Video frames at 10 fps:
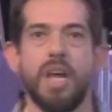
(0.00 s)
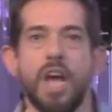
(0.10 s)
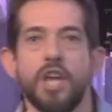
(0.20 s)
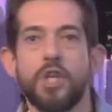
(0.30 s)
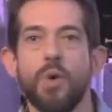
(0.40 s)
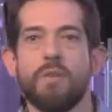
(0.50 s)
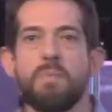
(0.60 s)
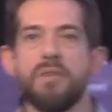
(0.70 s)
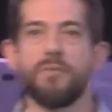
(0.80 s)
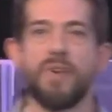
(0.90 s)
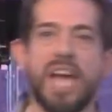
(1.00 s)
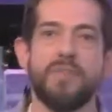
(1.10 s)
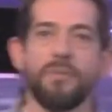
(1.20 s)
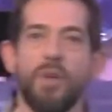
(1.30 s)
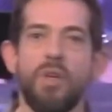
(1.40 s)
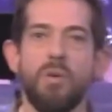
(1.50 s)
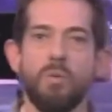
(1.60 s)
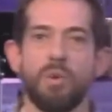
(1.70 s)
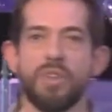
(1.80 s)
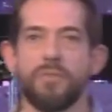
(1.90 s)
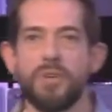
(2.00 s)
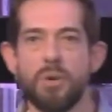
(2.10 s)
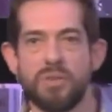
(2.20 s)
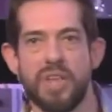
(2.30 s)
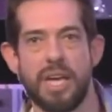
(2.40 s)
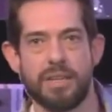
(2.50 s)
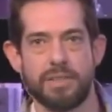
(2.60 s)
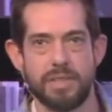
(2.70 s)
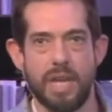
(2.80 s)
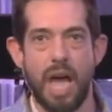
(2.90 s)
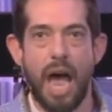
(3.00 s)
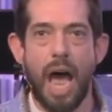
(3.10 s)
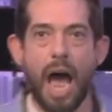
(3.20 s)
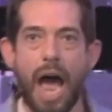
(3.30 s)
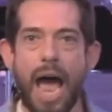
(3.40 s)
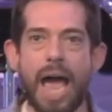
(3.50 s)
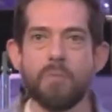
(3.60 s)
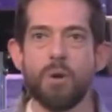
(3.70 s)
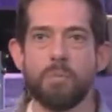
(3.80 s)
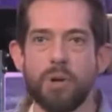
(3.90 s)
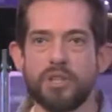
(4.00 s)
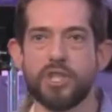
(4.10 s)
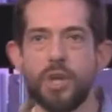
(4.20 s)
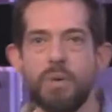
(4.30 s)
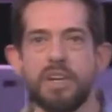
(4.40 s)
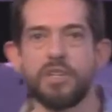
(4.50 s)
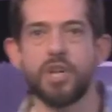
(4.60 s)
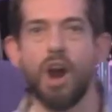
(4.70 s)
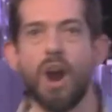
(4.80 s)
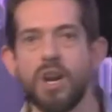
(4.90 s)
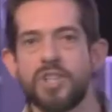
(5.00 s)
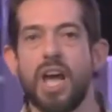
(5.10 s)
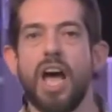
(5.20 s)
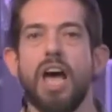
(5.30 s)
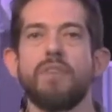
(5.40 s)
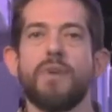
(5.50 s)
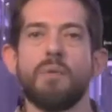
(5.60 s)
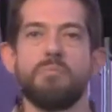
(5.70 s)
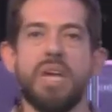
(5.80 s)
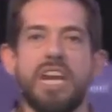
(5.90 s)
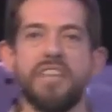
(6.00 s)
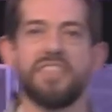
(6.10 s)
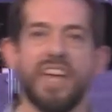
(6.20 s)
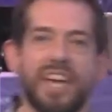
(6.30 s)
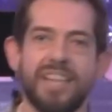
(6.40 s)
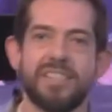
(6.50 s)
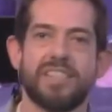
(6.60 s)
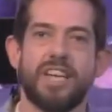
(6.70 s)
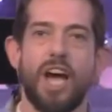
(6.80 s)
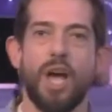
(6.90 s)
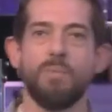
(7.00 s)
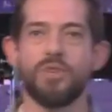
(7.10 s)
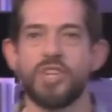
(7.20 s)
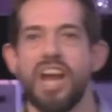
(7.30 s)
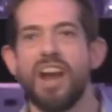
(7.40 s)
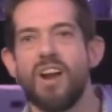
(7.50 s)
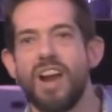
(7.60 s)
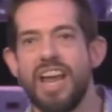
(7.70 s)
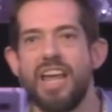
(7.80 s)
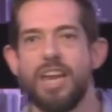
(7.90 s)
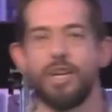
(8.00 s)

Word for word: You have been faithful with a few things. I will put you in charge of many things. Come share in